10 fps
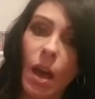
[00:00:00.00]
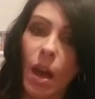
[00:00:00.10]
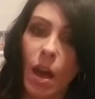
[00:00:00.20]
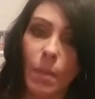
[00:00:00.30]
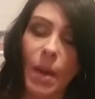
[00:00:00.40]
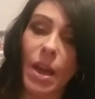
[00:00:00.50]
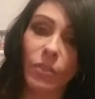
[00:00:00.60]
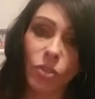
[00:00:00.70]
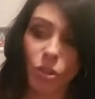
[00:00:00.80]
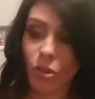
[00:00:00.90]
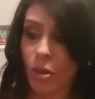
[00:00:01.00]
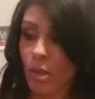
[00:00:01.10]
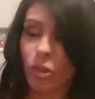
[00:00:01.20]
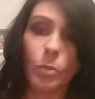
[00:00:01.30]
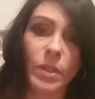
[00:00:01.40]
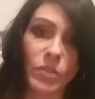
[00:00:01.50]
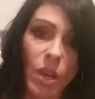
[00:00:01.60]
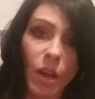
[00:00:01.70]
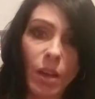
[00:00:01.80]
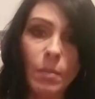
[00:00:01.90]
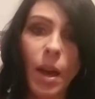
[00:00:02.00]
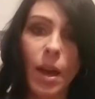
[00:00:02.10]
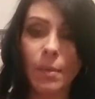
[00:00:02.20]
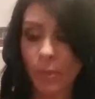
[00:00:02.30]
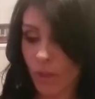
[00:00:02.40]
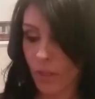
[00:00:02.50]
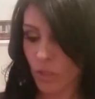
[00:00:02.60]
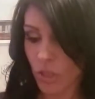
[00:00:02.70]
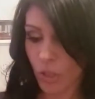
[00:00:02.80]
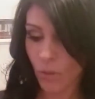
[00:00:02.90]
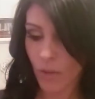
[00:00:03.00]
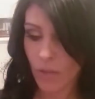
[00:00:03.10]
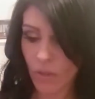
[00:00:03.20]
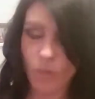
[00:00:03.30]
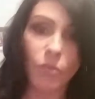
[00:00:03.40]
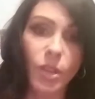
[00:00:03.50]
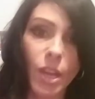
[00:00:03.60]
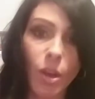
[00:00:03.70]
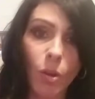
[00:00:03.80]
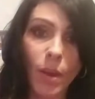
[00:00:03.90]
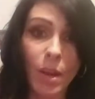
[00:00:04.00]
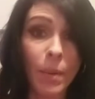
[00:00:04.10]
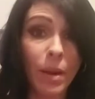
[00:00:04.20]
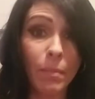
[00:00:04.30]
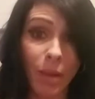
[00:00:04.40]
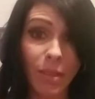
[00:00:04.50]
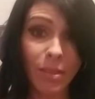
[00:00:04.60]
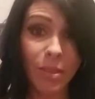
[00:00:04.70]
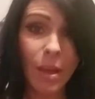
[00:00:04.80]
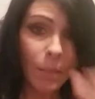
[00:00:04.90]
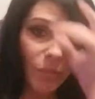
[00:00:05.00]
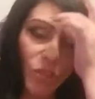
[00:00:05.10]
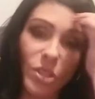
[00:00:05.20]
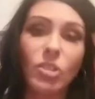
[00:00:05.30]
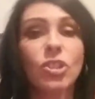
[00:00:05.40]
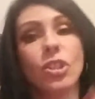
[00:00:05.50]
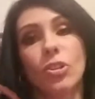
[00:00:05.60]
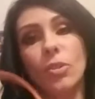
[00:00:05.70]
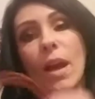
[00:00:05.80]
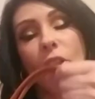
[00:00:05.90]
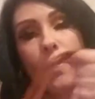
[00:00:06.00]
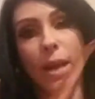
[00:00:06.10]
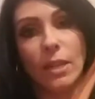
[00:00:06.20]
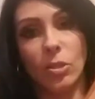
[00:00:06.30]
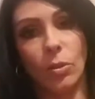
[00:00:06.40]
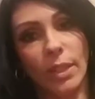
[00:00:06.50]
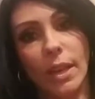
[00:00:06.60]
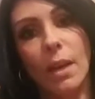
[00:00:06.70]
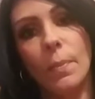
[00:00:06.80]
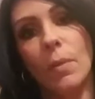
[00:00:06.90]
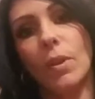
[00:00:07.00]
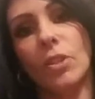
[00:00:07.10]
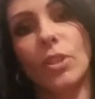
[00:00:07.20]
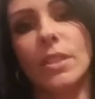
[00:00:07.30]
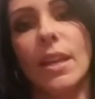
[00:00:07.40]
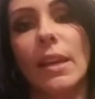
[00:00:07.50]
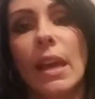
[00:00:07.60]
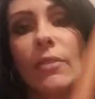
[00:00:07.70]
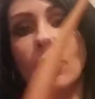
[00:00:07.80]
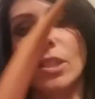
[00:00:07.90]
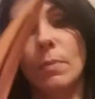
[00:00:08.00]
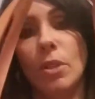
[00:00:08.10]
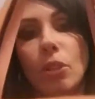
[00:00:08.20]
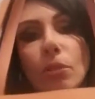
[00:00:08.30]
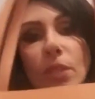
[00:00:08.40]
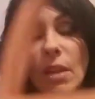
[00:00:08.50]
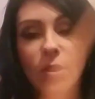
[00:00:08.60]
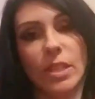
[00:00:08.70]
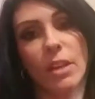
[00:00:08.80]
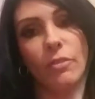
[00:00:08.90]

after a little bit of time, I'm going to do another video in about a month just to show you how the bag is holding up and what it looks like after it's been used every day